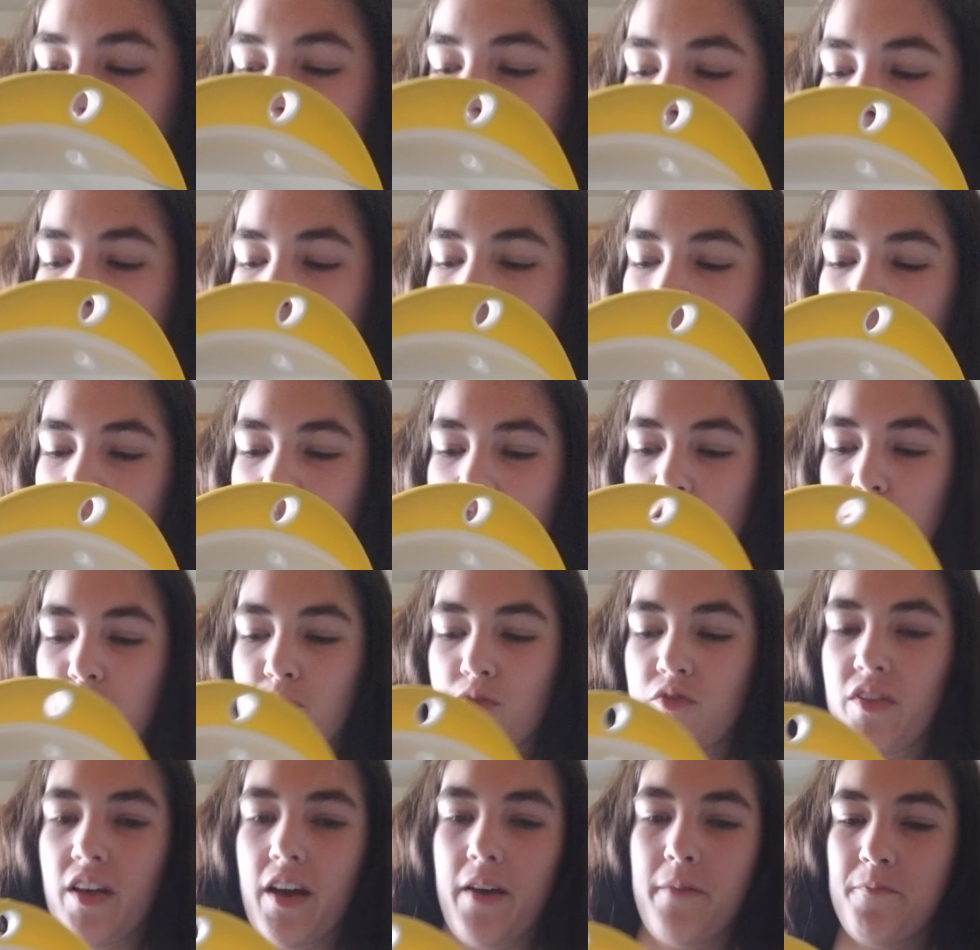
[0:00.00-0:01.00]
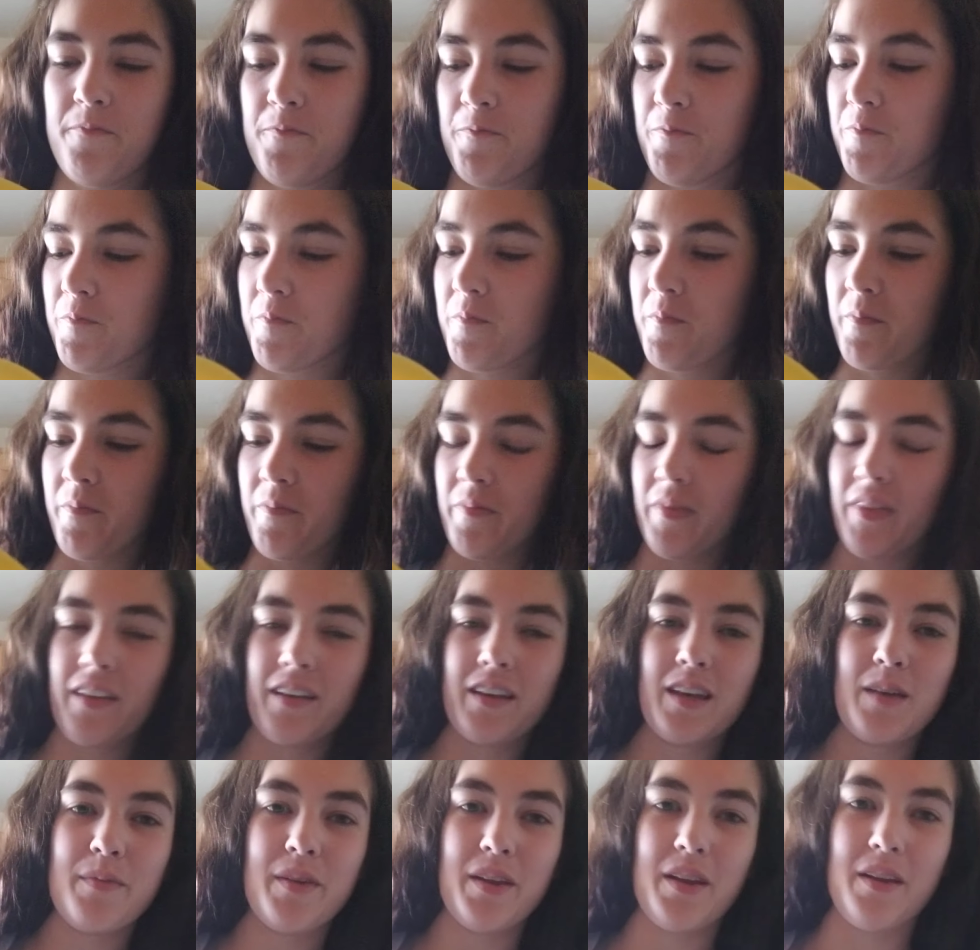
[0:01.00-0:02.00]
Maybe I should just move that.
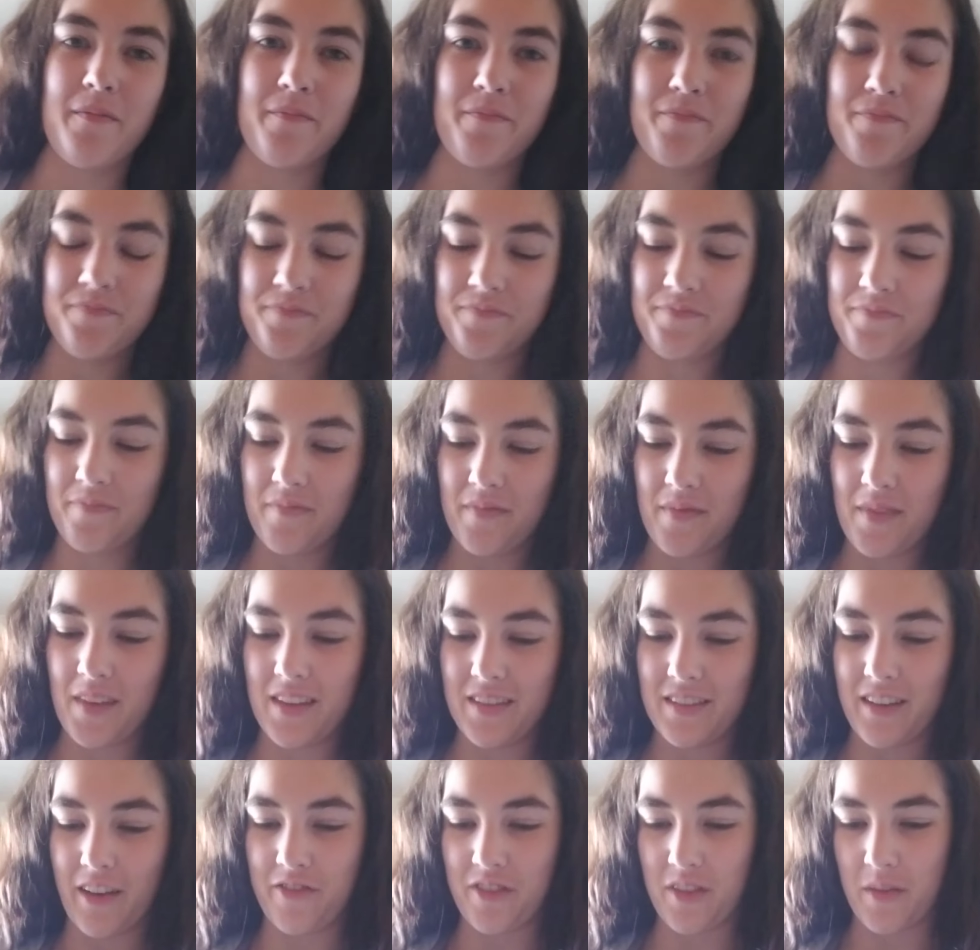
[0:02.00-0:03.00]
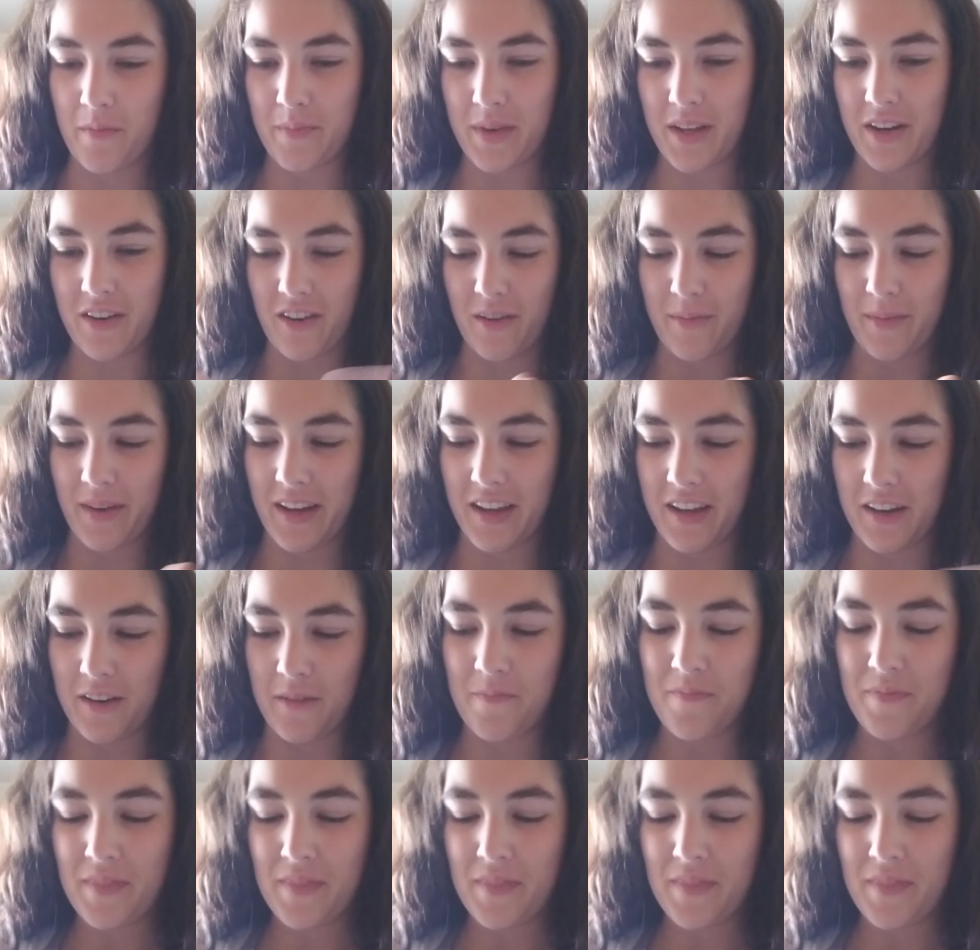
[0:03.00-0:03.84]
I keep getting stuff in the beater on my hand.